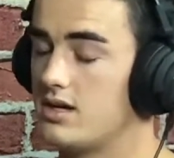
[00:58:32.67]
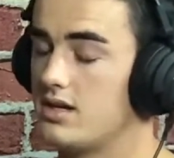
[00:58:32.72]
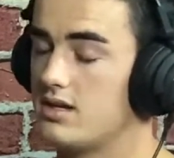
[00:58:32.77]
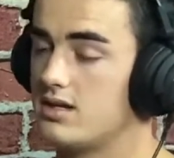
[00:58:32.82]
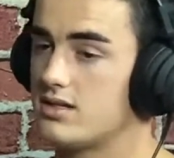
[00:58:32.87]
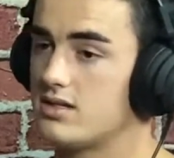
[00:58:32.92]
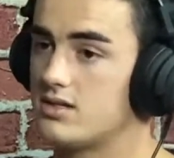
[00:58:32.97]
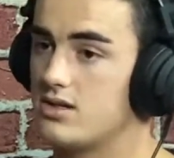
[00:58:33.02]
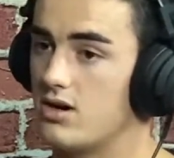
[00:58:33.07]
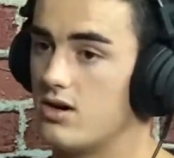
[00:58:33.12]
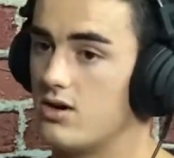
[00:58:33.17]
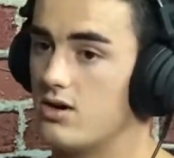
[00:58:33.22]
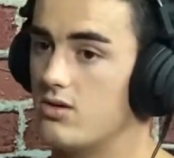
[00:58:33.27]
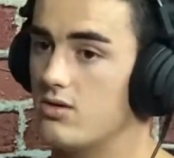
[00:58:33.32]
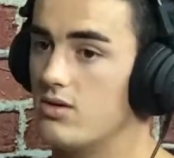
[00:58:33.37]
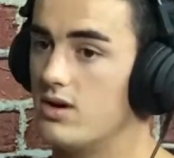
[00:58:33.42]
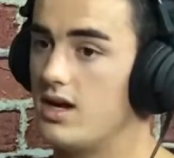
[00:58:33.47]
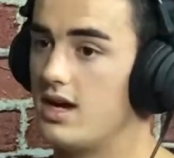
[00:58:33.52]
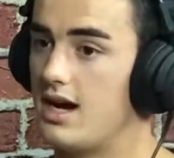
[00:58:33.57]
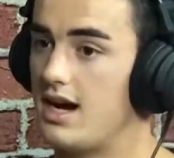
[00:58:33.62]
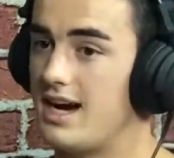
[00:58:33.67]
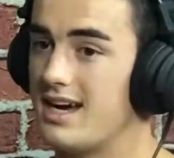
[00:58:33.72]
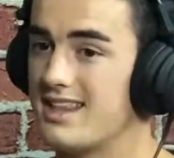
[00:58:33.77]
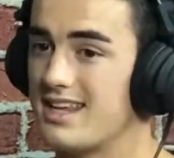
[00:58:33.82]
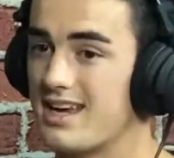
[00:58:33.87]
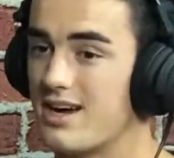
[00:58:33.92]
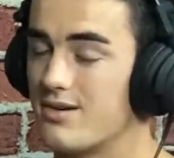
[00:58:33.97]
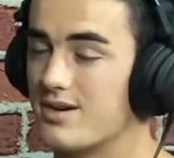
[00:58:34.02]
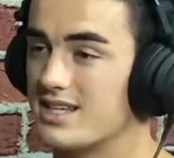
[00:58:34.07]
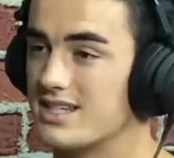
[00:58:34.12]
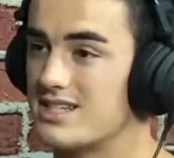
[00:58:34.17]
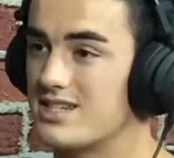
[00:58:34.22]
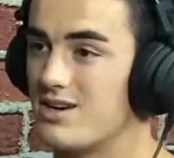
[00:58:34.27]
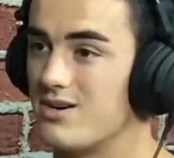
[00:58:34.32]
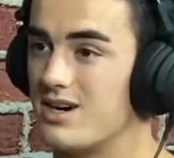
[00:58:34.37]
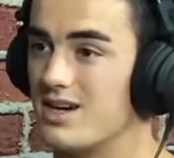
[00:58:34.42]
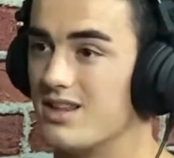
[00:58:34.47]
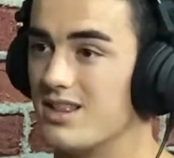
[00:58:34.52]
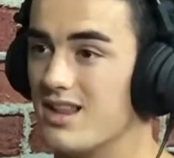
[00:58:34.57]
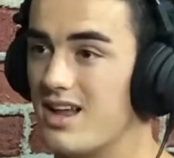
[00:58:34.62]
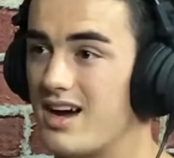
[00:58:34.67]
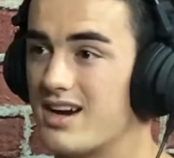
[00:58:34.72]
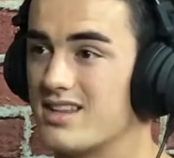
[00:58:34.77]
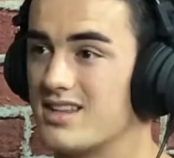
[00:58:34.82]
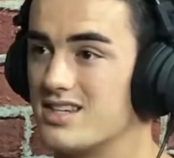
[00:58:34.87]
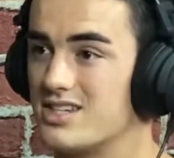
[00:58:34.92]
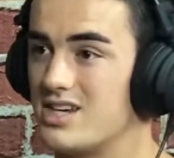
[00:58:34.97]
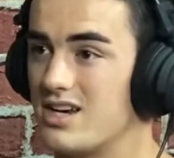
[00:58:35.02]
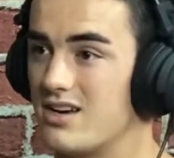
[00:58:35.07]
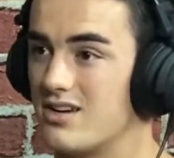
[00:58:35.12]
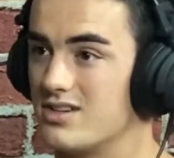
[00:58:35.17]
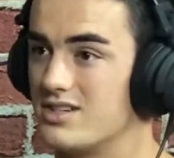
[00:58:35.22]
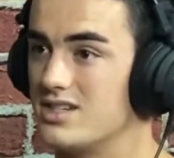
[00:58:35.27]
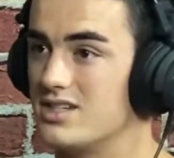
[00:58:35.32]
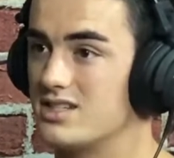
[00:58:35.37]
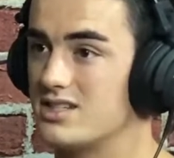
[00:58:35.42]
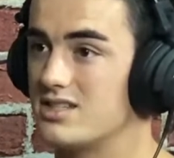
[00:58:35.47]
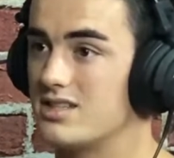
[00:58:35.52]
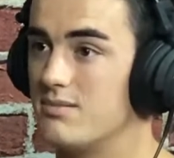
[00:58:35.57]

So I think I would excel at a lot of the challenges.